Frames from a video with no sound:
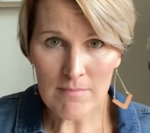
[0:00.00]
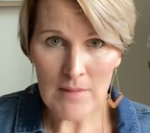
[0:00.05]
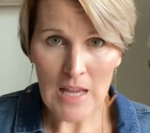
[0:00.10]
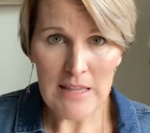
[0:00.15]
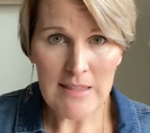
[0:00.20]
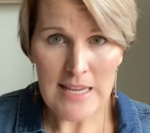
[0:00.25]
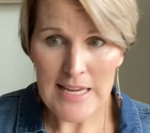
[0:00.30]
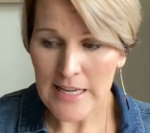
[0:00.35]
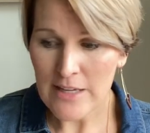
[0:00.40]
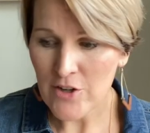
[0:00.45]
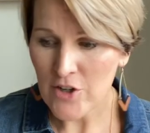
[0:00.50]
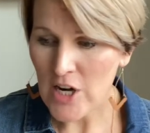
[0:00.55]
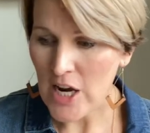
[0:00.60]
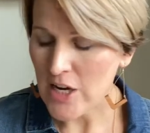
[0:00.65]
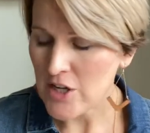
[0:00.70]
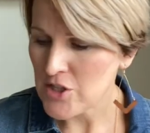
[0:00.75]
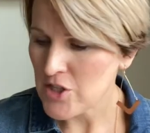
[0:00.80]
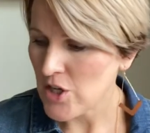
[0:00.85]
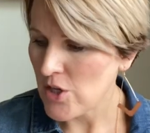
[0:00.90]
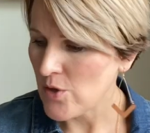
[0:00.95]
the internet
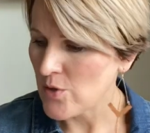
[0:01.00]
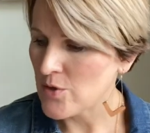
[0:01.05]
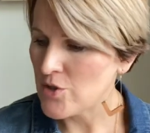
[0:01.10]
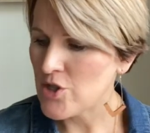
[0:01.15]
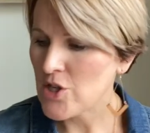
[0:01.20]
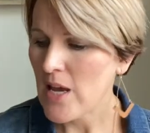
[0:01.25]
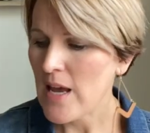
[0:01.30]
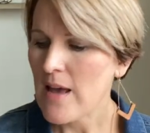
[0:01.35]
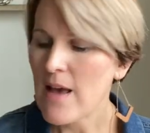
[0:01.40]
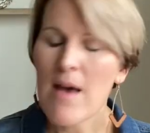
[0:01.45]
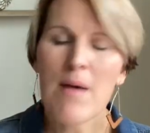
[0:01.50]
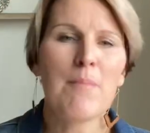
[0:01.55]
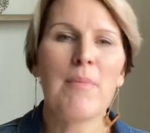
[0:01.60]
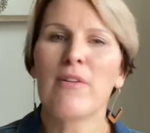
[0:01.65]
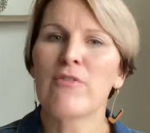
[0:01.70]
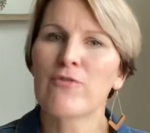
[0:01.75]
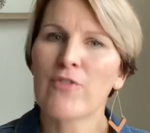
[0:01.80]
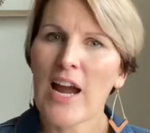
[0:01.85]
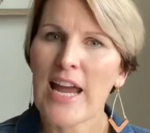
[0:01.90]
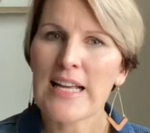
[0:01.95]
is huge, but
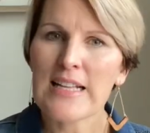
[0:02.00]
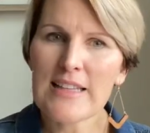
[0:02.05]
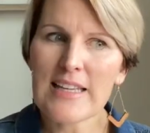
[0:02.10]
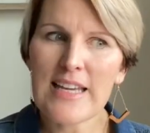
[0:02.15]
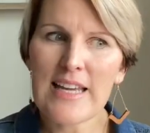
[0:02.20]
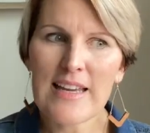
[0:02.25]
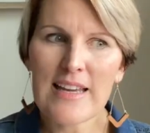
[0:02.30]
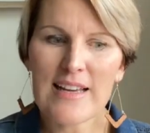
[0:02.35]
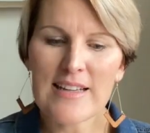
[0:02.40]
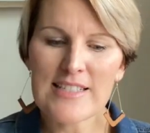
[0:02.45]
frankly,